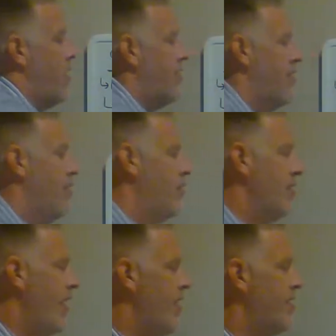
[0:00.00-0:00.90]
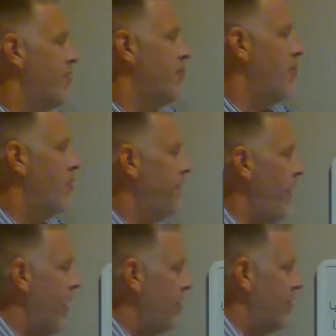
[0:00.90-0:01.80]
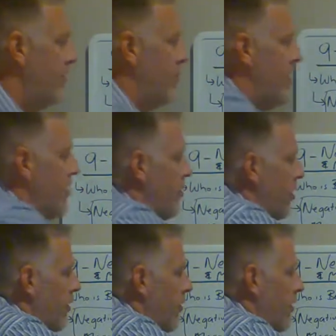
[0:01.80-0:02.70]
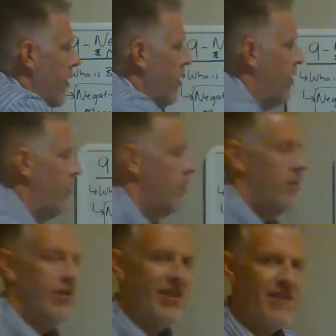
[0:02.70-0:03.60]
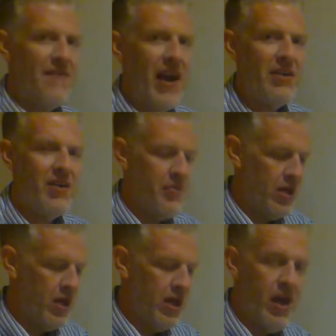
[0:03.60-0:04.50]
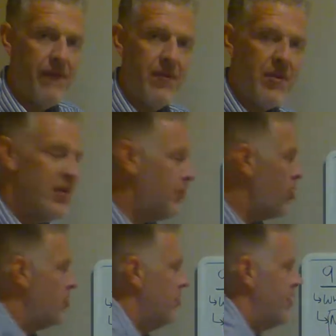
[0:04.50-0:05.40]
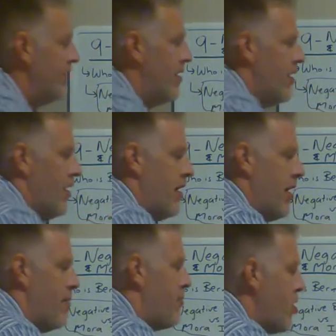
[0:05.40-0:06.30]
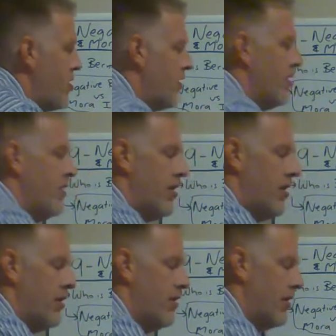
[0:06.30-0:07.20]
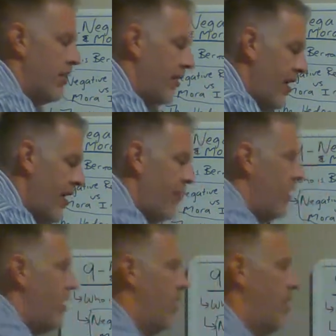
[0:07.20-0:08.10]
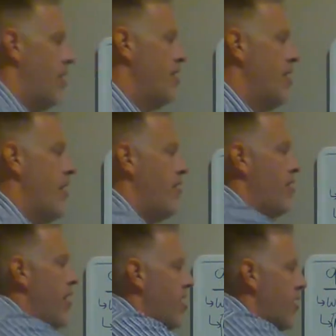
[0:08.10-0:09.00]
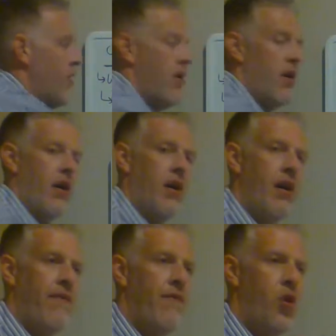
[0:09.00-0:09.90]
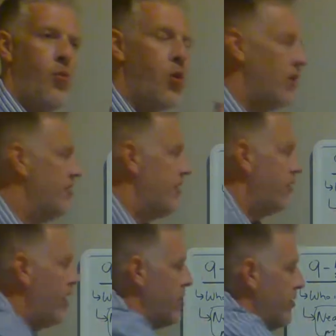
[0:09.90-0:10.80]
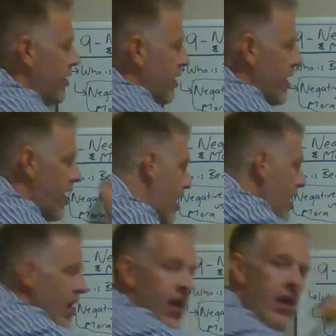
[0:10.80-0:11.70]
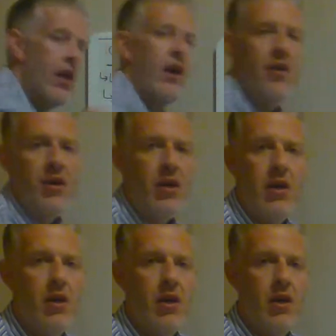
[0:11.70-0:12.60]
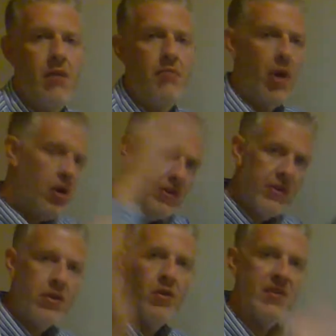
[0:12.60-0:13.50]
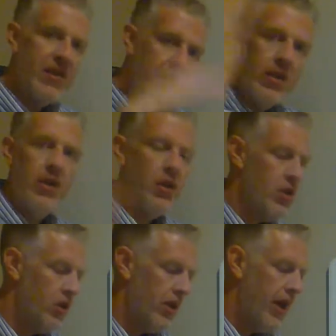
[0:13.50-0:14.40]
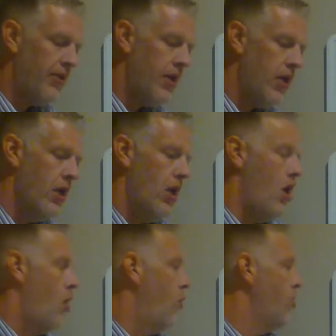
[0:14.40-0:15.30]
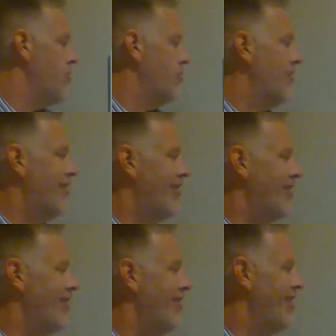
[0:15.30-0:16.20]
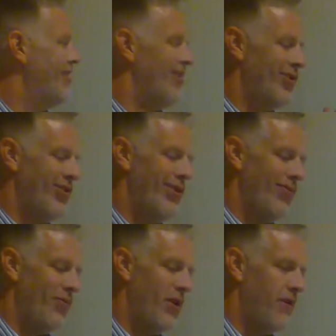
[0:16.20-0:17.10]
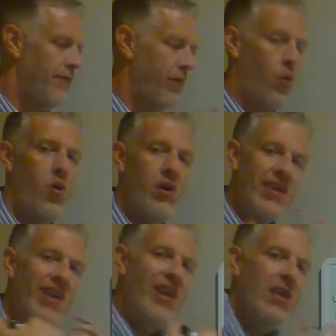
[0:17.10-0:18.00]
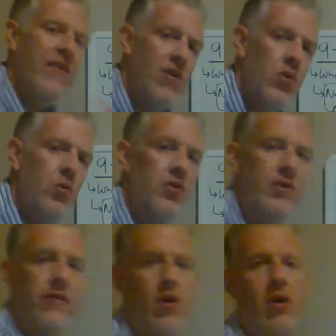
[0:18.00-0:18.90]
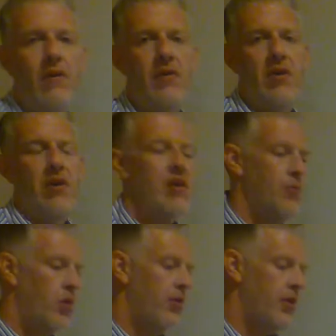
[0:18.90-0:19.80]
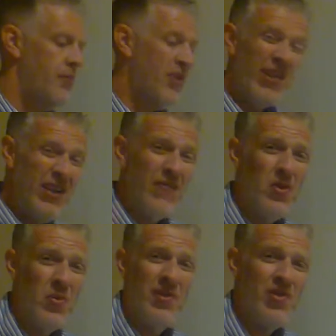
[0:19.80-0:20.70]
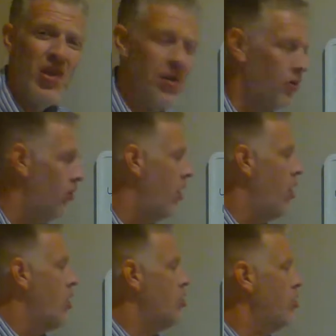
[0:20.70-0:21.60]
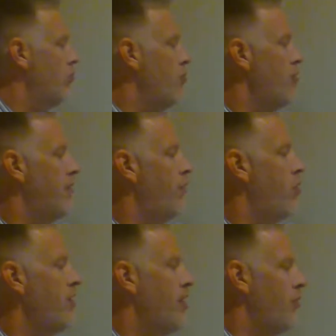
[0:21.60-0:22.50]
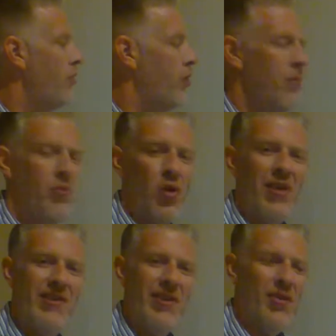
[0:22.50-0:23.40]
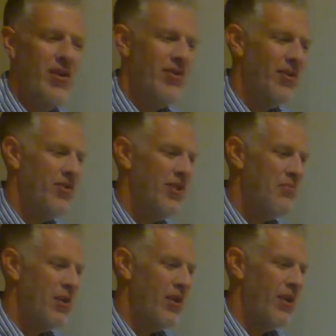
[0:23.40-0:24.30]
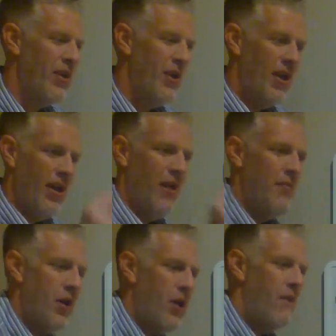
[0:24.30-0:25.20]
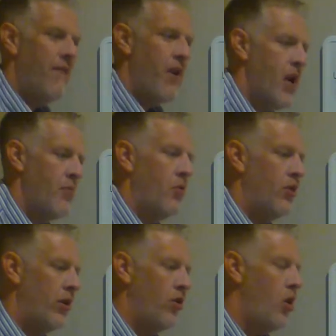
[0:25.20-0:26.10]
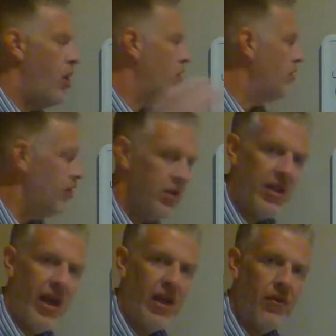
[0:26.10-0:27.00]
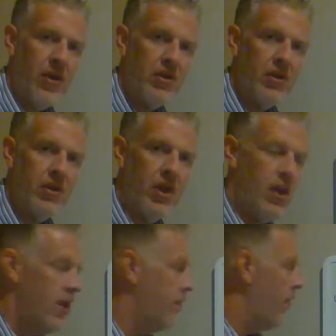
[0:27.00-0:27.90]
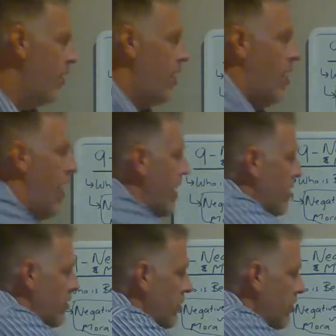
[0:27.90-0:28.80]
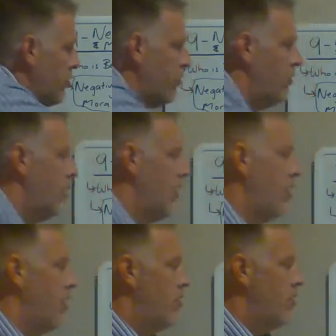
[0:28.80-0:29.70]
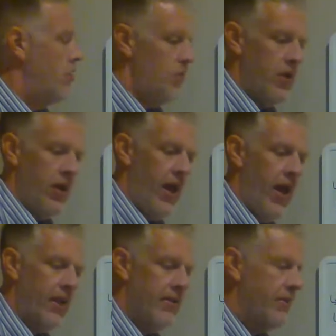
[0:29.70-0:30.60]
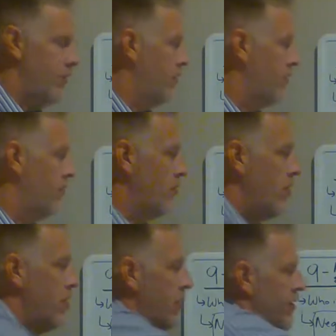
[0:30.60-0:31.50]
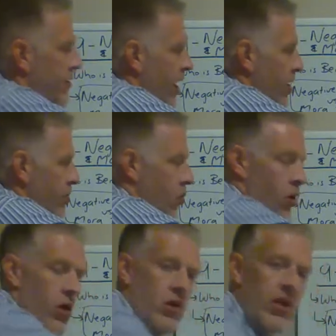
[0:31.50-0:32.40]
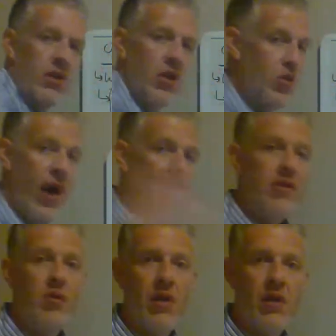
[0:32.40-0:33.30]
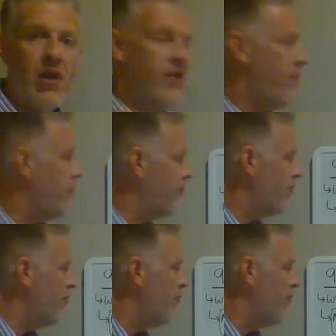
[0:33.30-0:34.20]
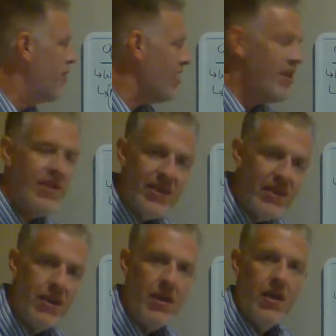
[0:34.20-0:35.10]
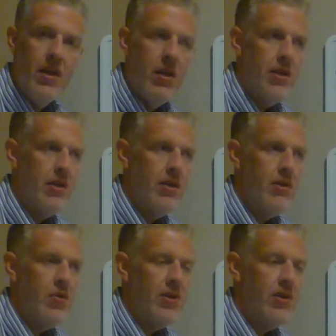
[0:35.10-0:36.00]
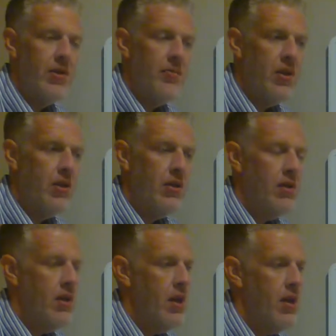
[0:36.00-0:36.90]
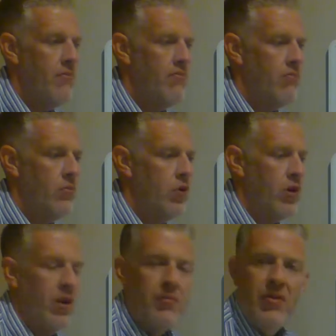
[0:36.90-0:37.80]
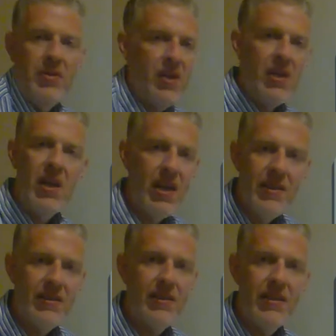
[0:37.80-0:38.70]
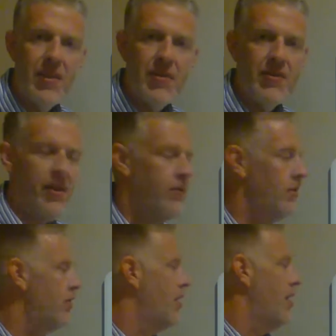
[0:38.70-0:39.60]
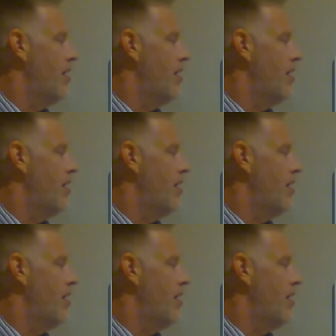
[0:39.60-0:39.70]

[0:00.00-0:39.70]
So, yes, Mill factors them in, but does he factor them in enough? This person is immersed in the dilemma, and yet they are of no more consideration than any other person or sentient creature out there Williams wants to suggest shouldn't we afford the individuals involved in these moral dilemmas and the individuals in general? Shouldn't we be affording them a little bit more consideration than just being a mere variable in a long utility calculation? And if, hey, you doing X yields slightly more utility, you have to do it, even if it means doing something that you're completely against at the deepest level.